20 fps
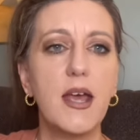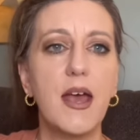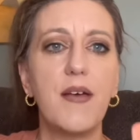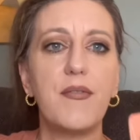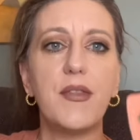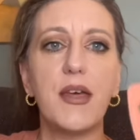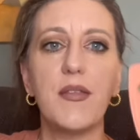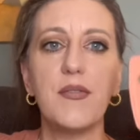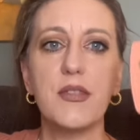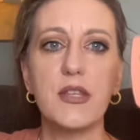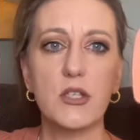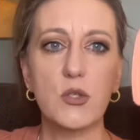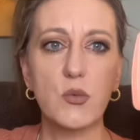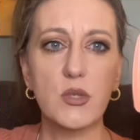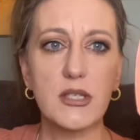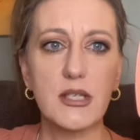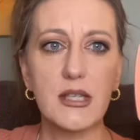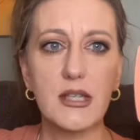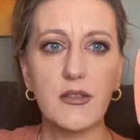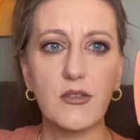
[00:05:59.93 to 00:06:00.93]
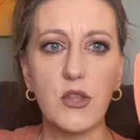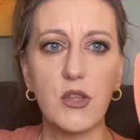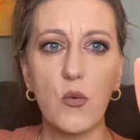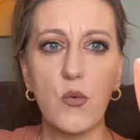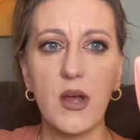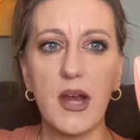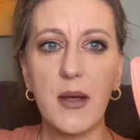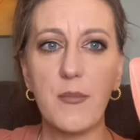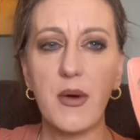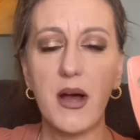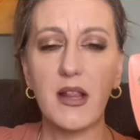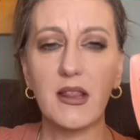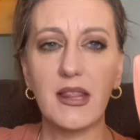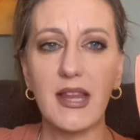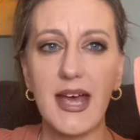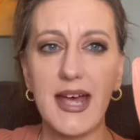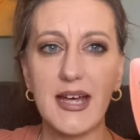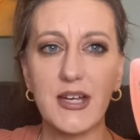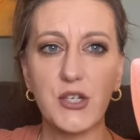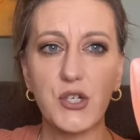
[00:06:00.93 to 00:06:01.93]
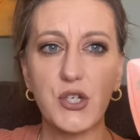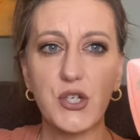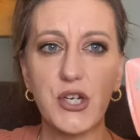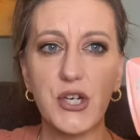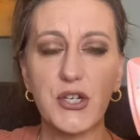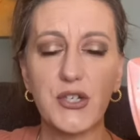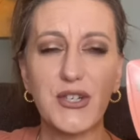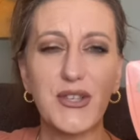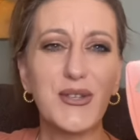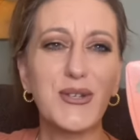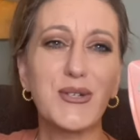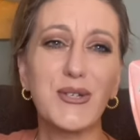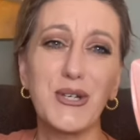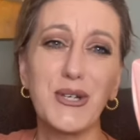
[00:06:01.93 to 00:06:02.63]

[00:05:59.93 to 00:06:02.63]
and then this was the one I bought last year's, and there's